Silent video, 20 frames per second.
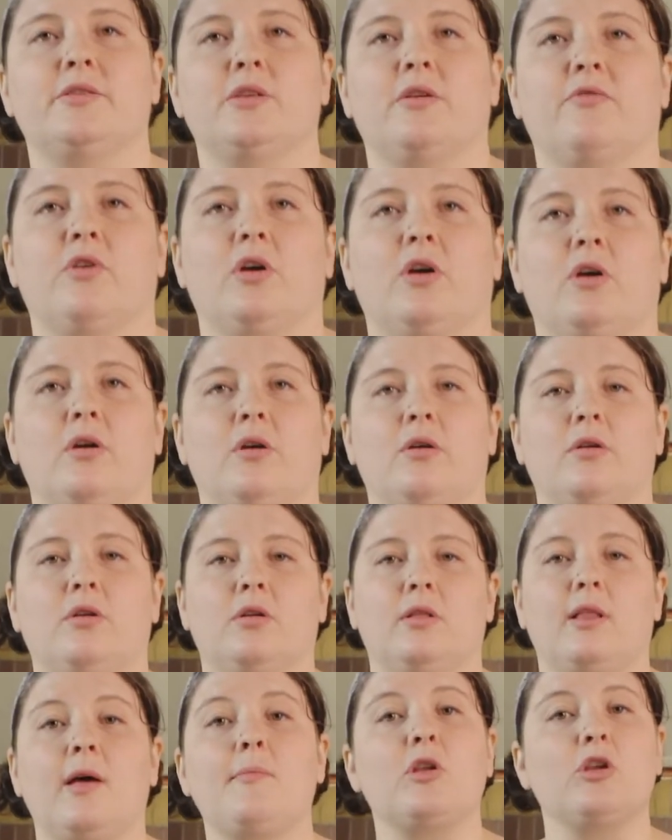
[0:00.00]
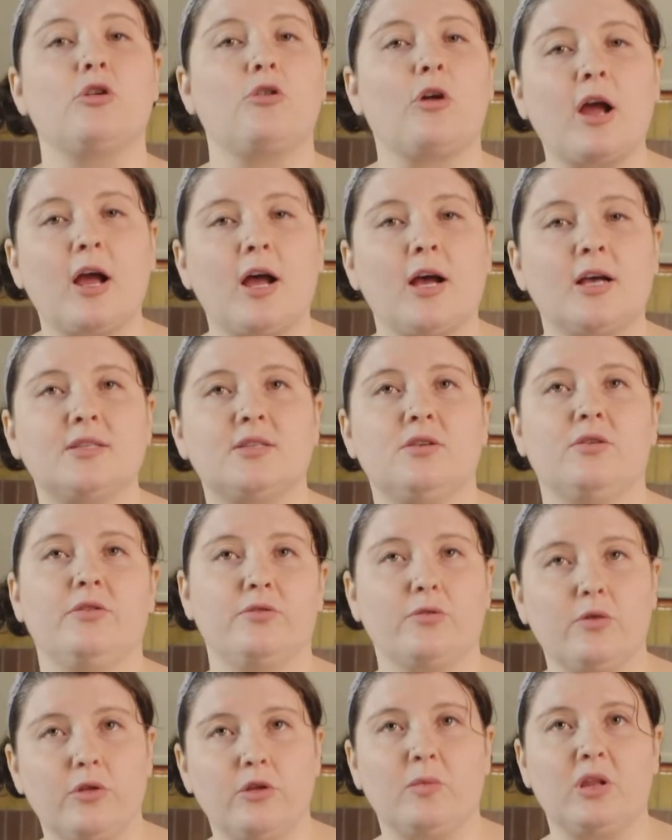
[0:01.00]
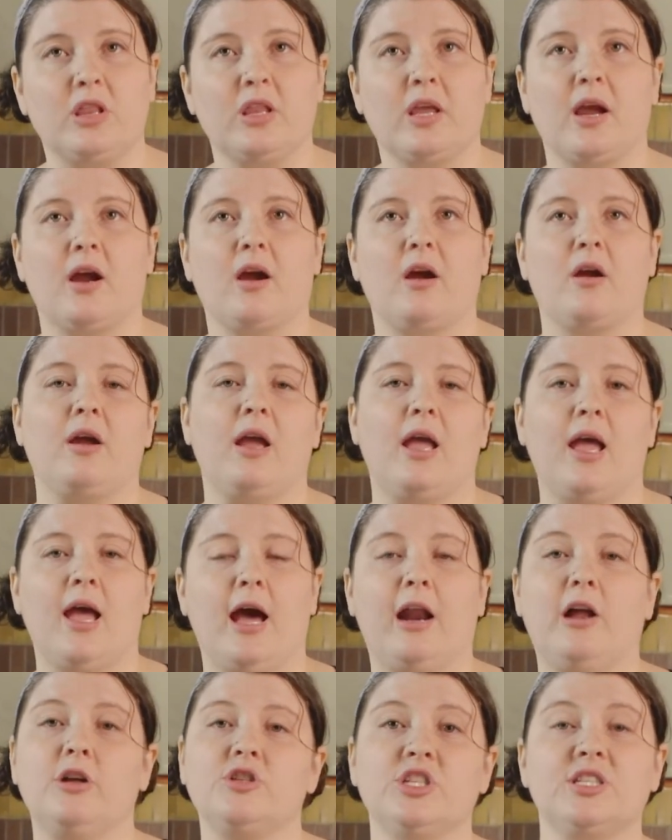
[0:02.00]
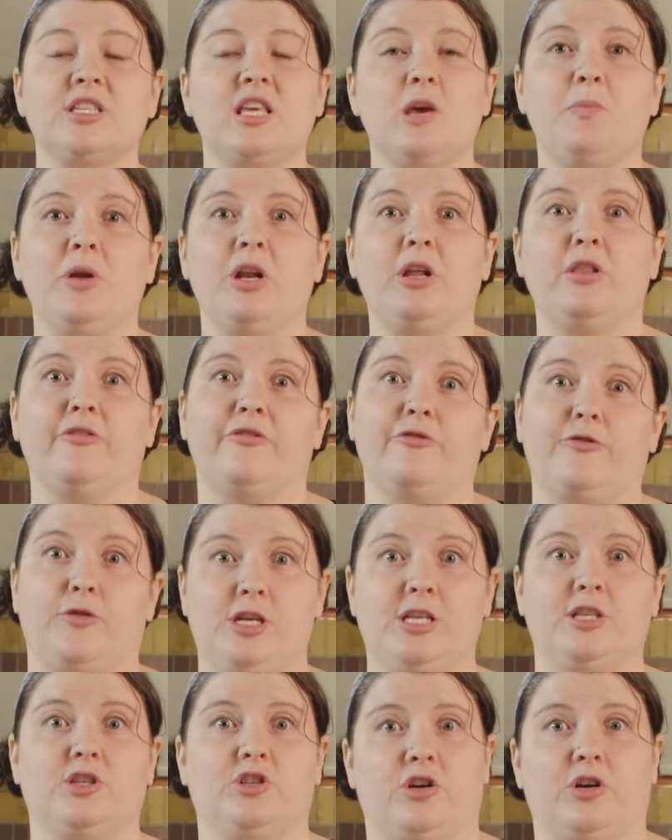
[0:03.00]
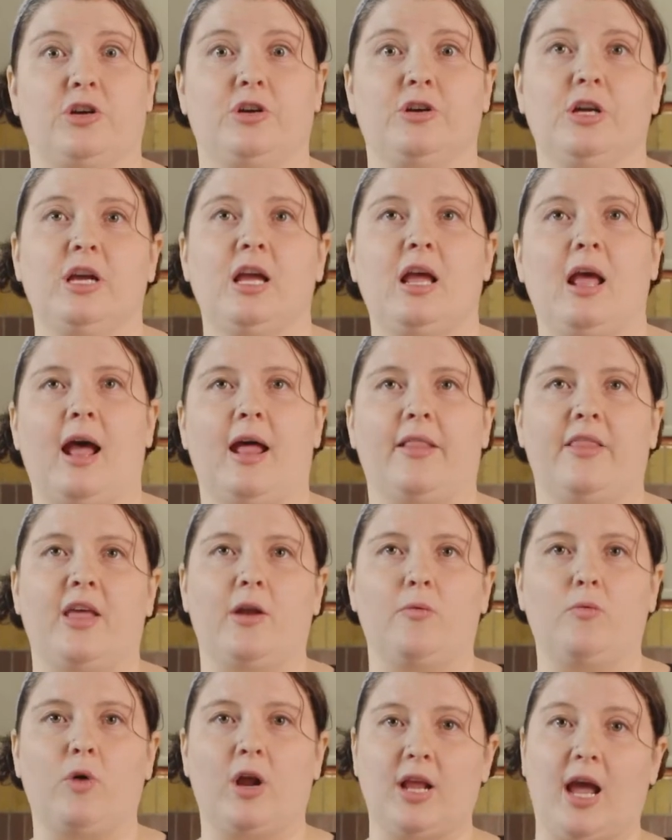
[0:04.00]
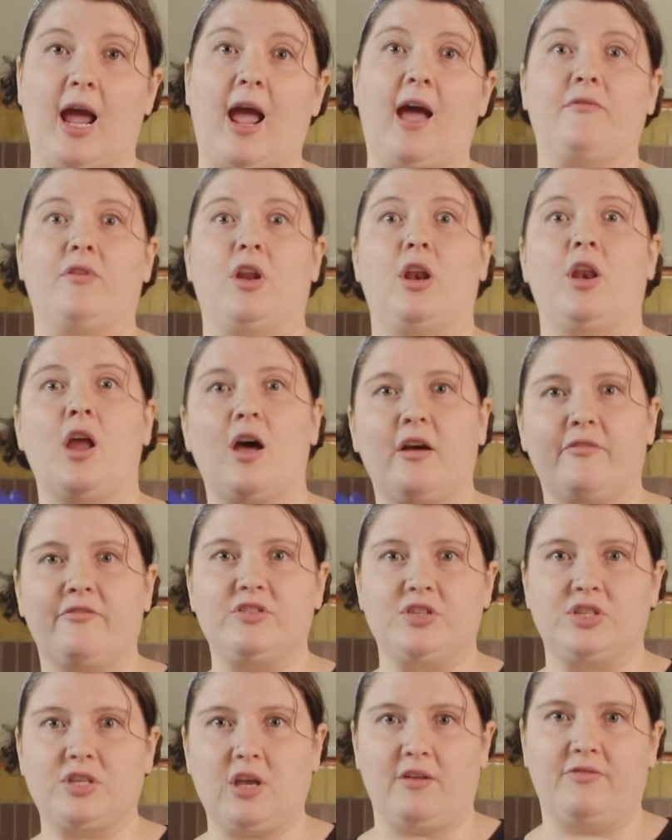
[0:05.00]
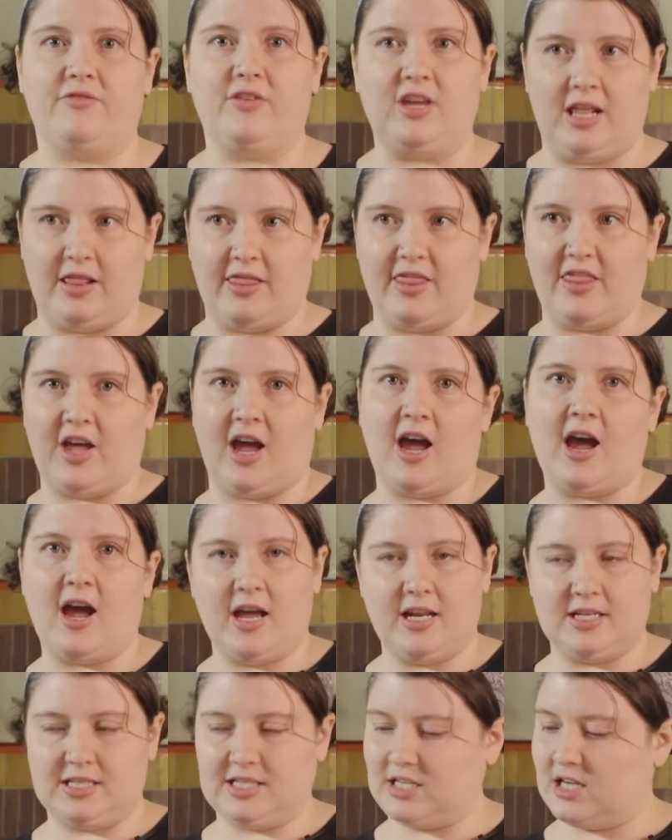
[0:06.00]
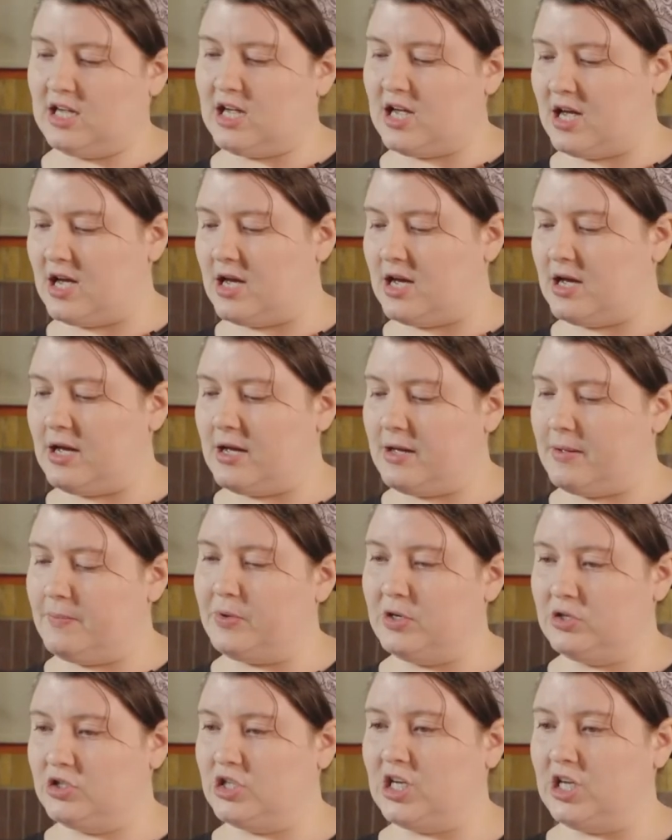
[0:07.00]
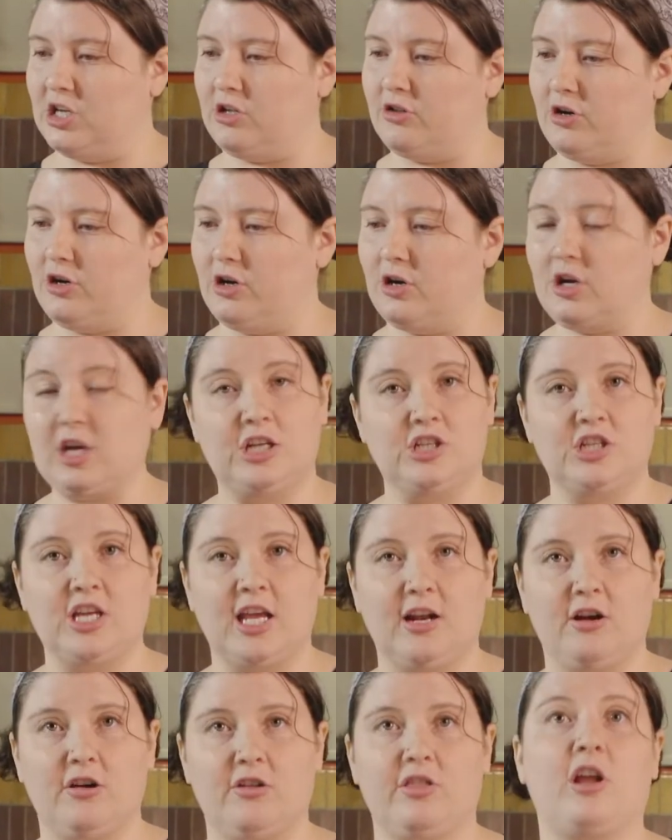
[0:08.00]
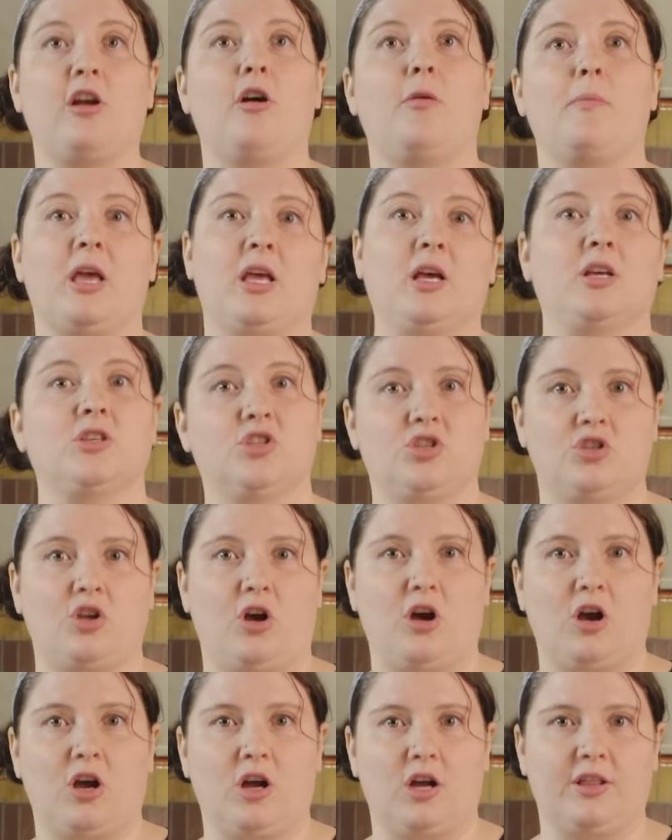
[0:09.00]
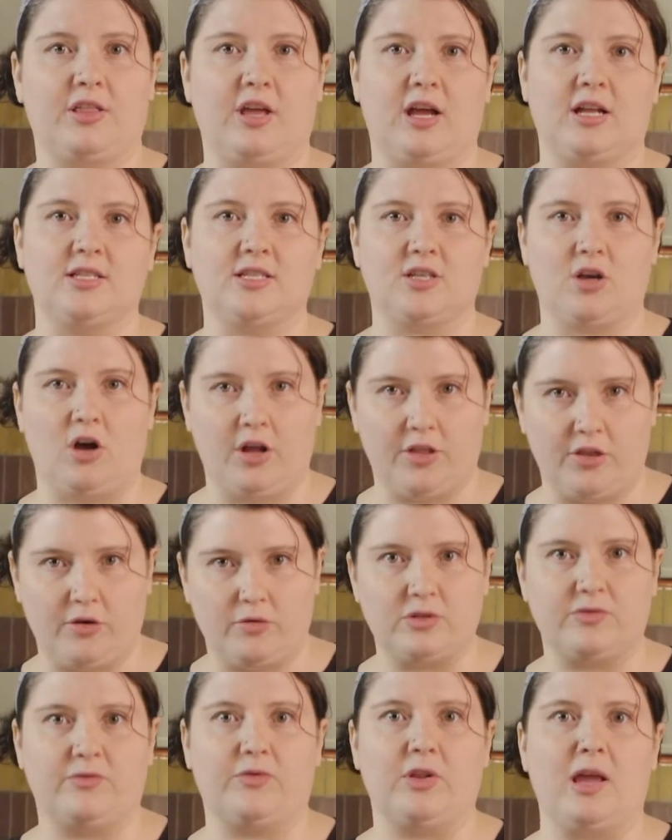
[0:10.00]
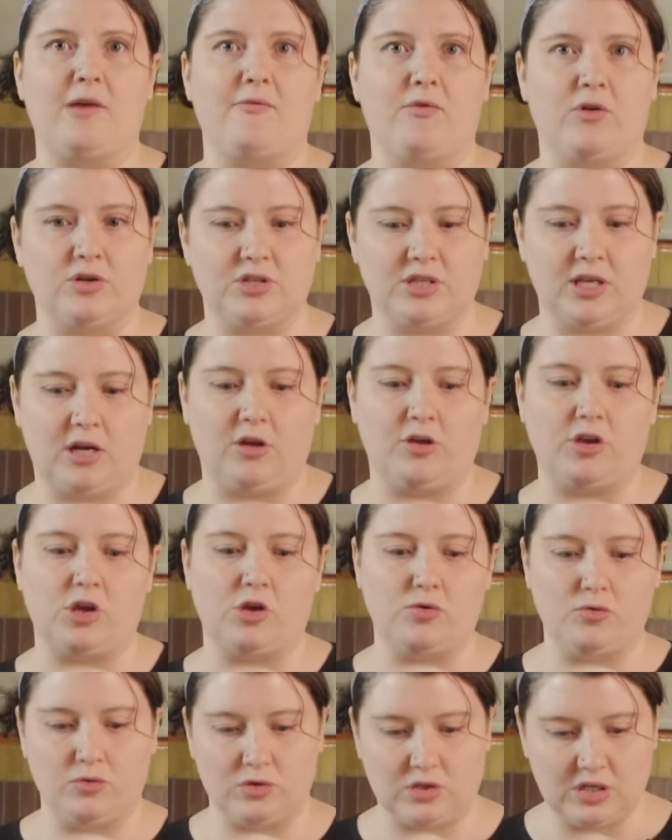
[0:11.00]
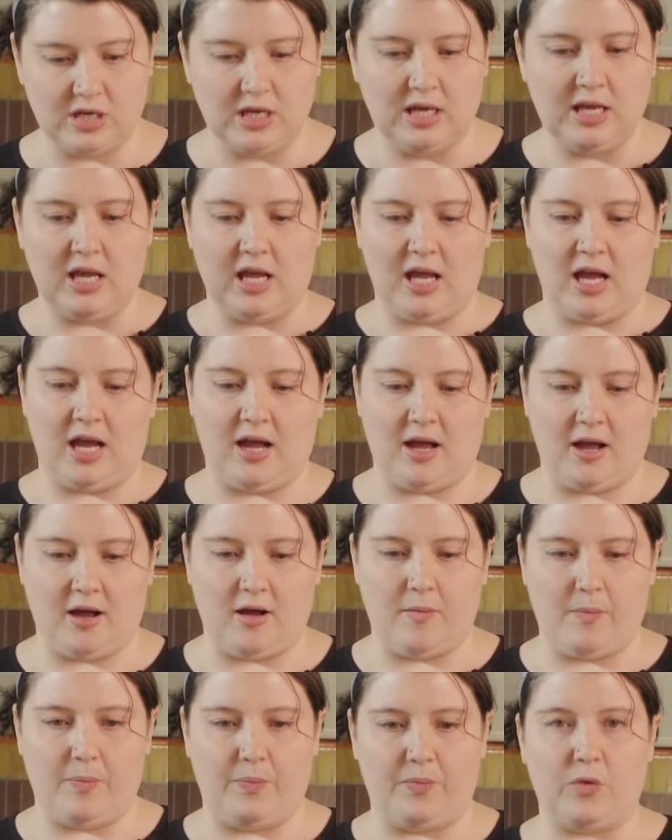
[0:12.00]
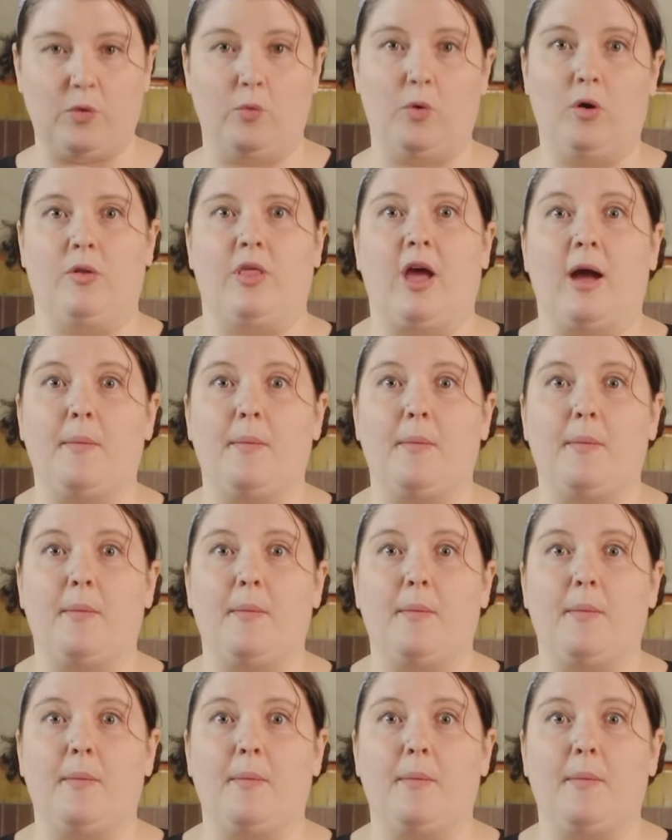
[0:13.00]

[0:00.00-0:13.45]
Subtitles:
of a lemongrass, I'll throw them in there. And I'll just keep it in the freezer. And then when I have enough stuff in that particular container, then I'll make a stock that's got those flavors that I'll use where